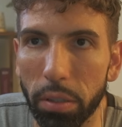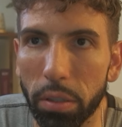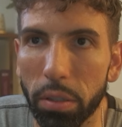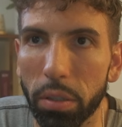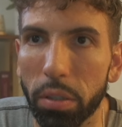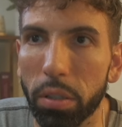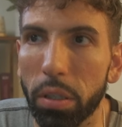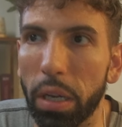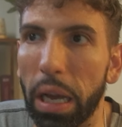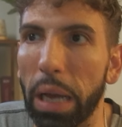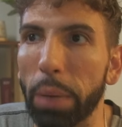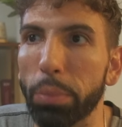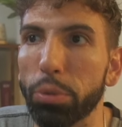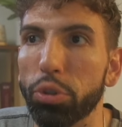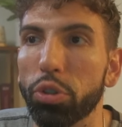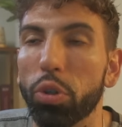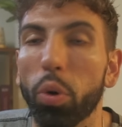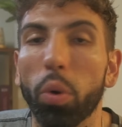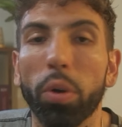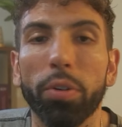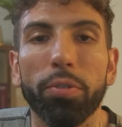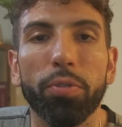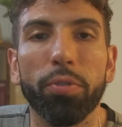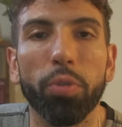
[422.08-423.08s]
I was
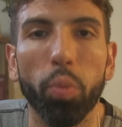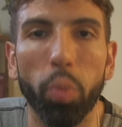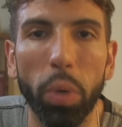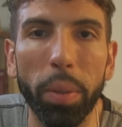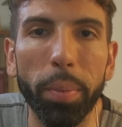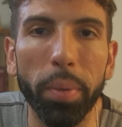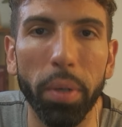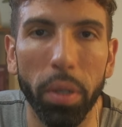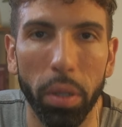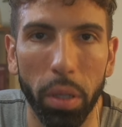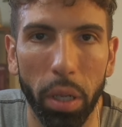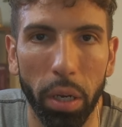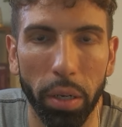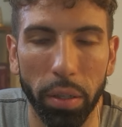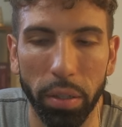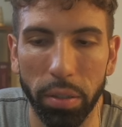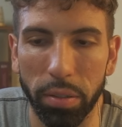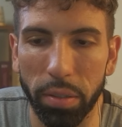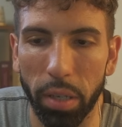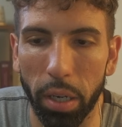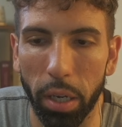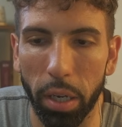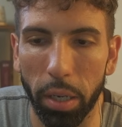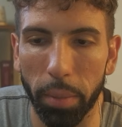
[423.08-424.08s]
going for women a lot of the
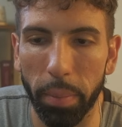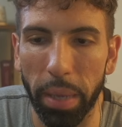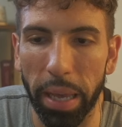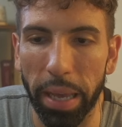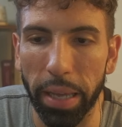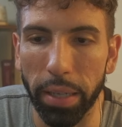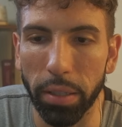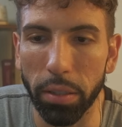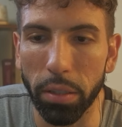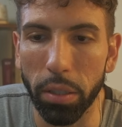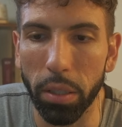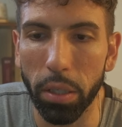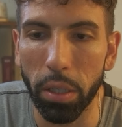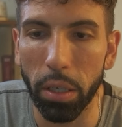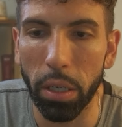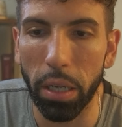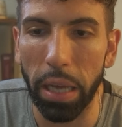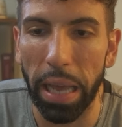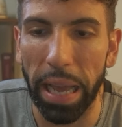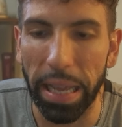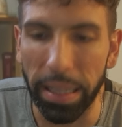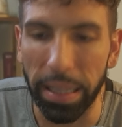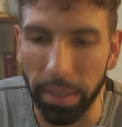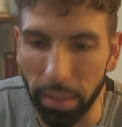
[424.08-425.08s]
time. And
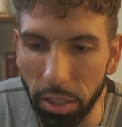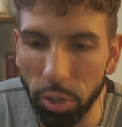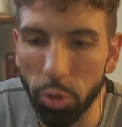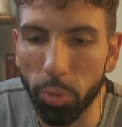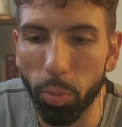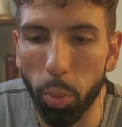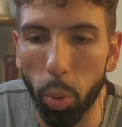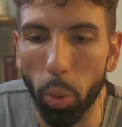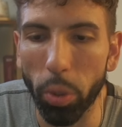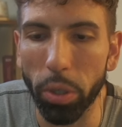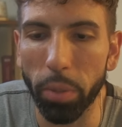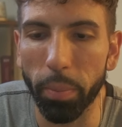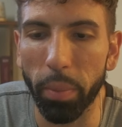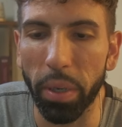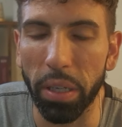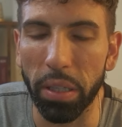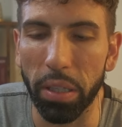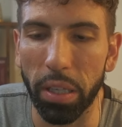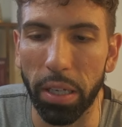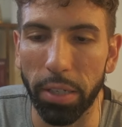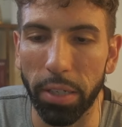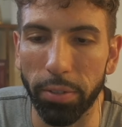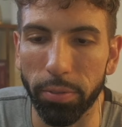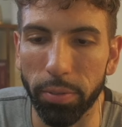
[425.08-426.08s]
at this point in my
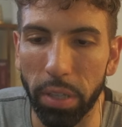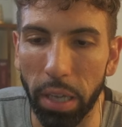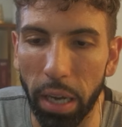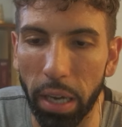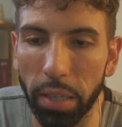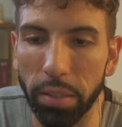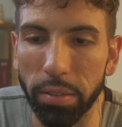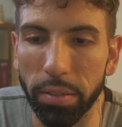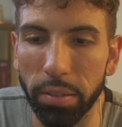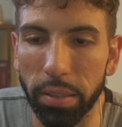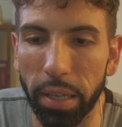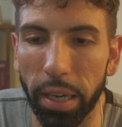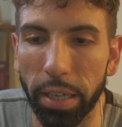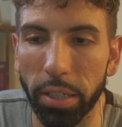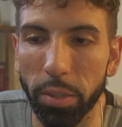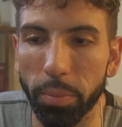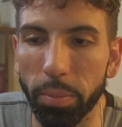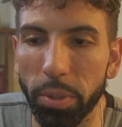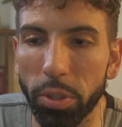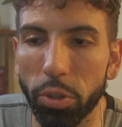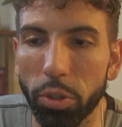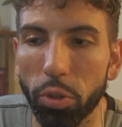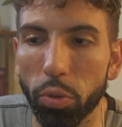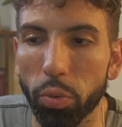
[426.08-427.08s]
life, God has guided
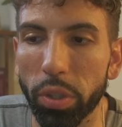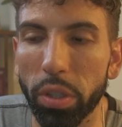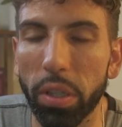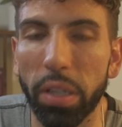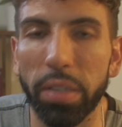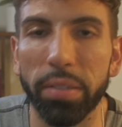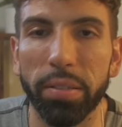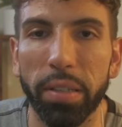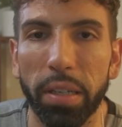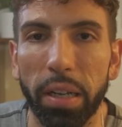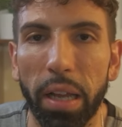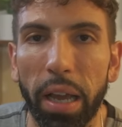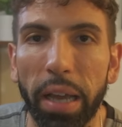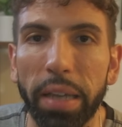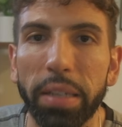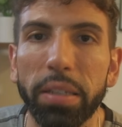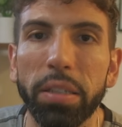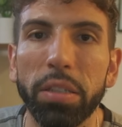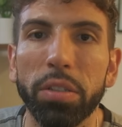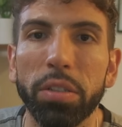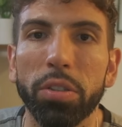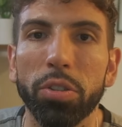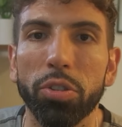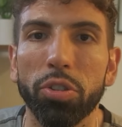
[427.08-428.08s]
me to realize that I
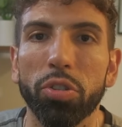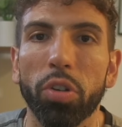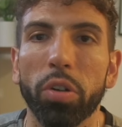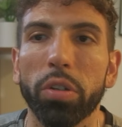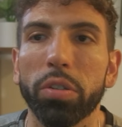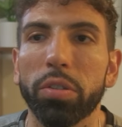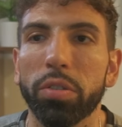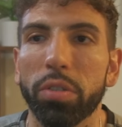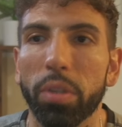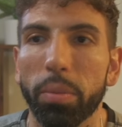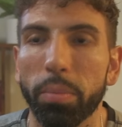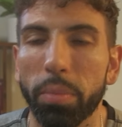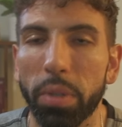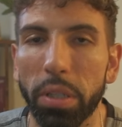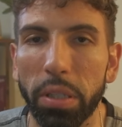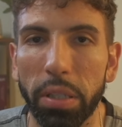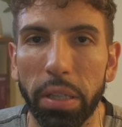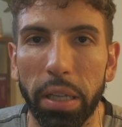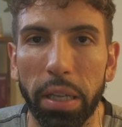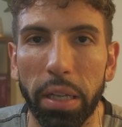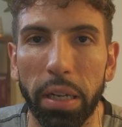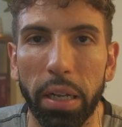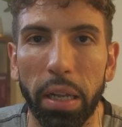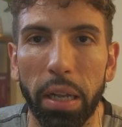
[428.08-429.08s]
need to start something
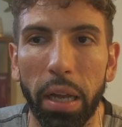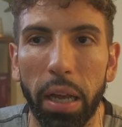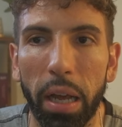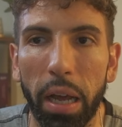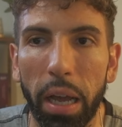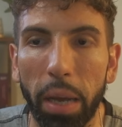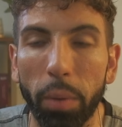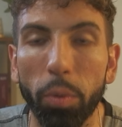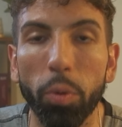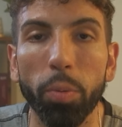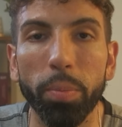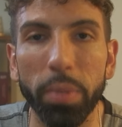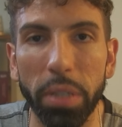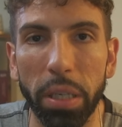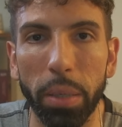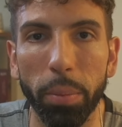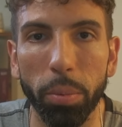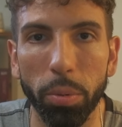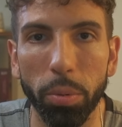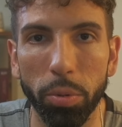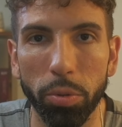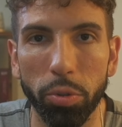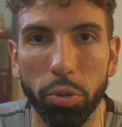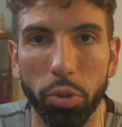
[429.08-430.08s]
that I will be
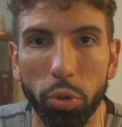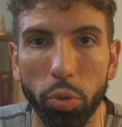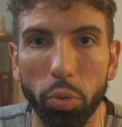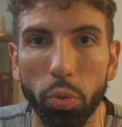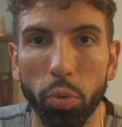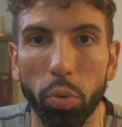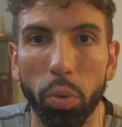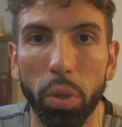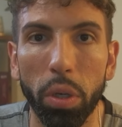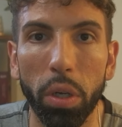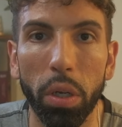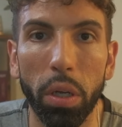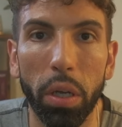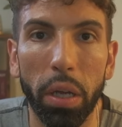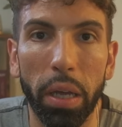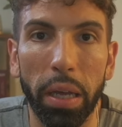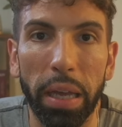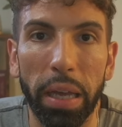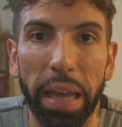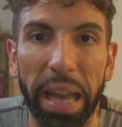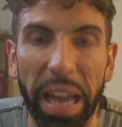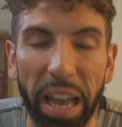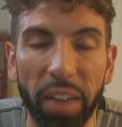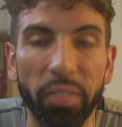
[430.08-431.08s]
able to
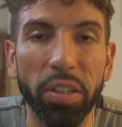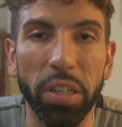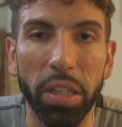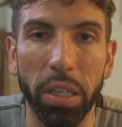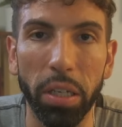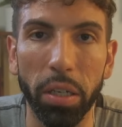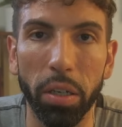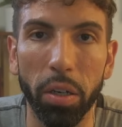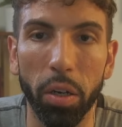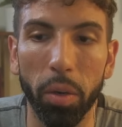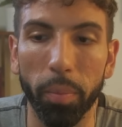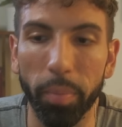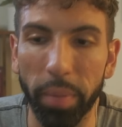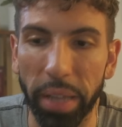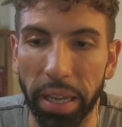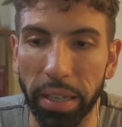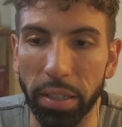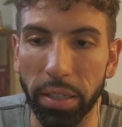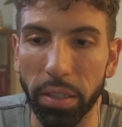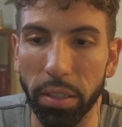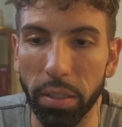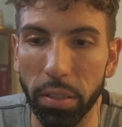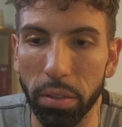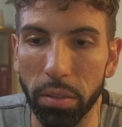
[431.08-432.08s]
have an income
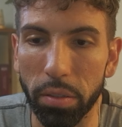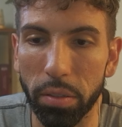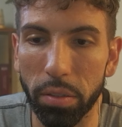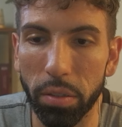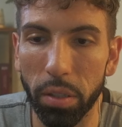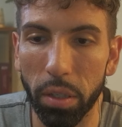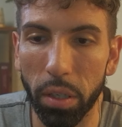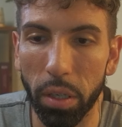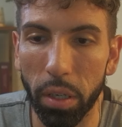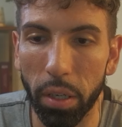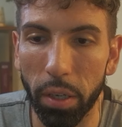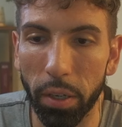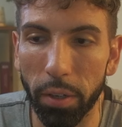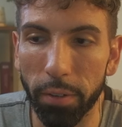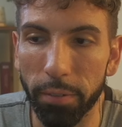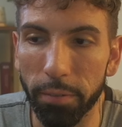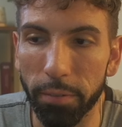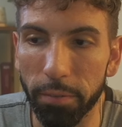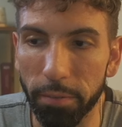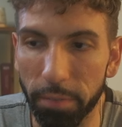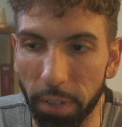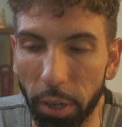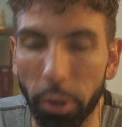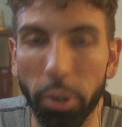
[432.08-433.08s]
that is
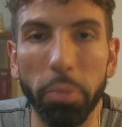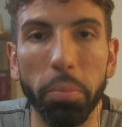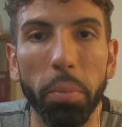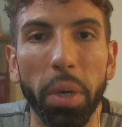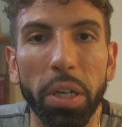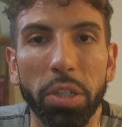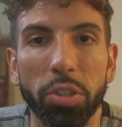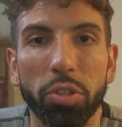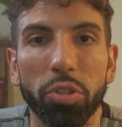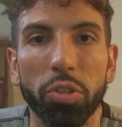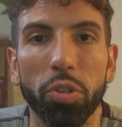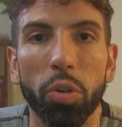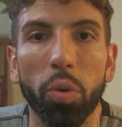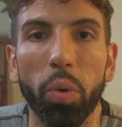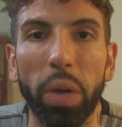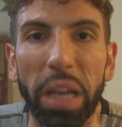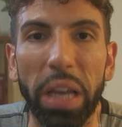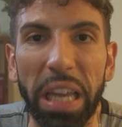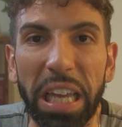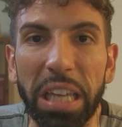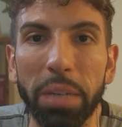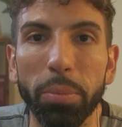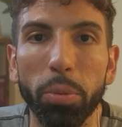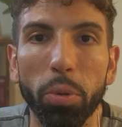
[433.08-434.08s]
very much so
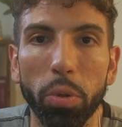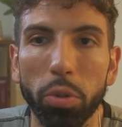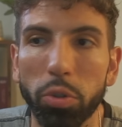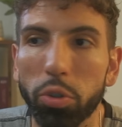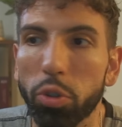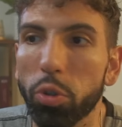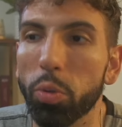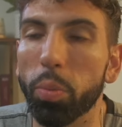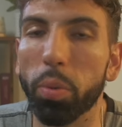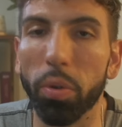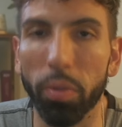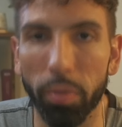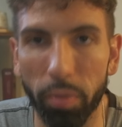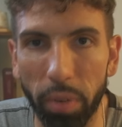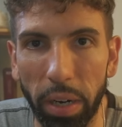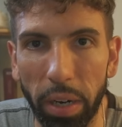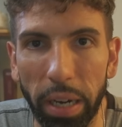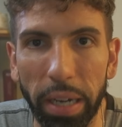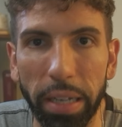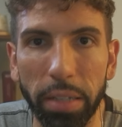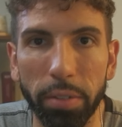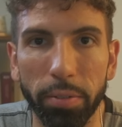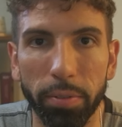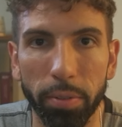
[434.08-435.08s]
able to
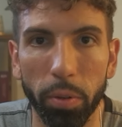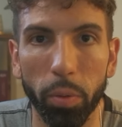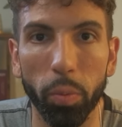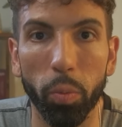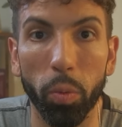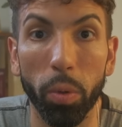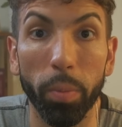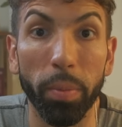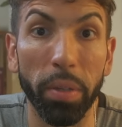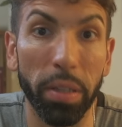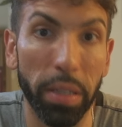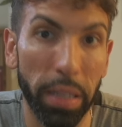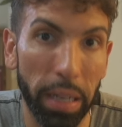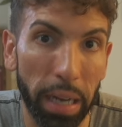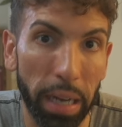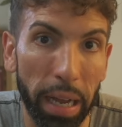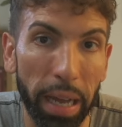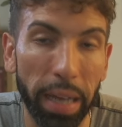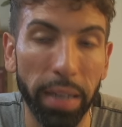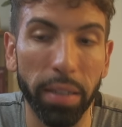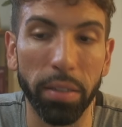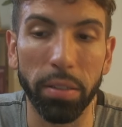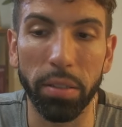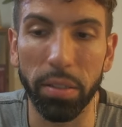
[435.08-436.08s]
provide for the woman that
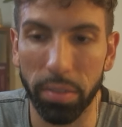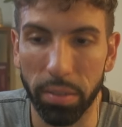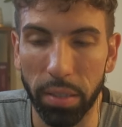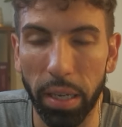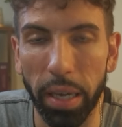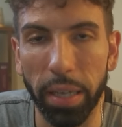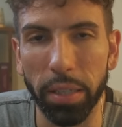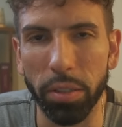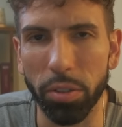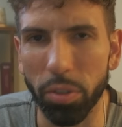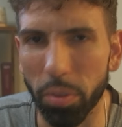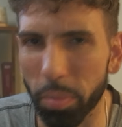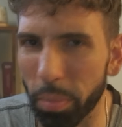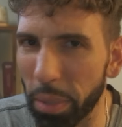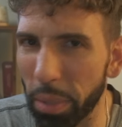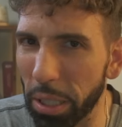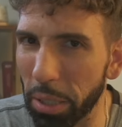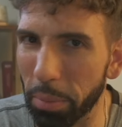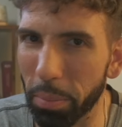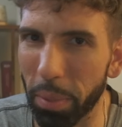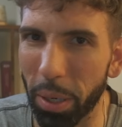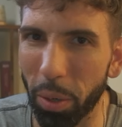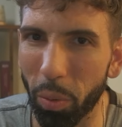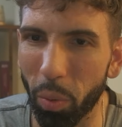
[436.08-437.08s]
I decide to
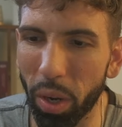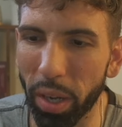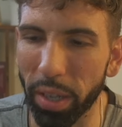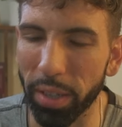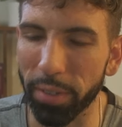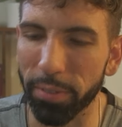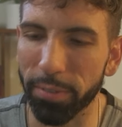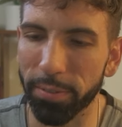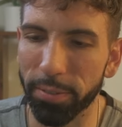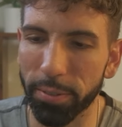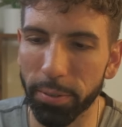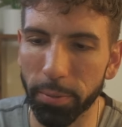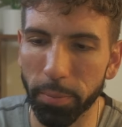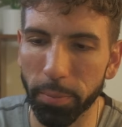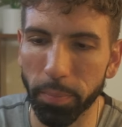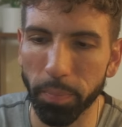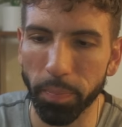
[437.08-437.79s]
make my wife.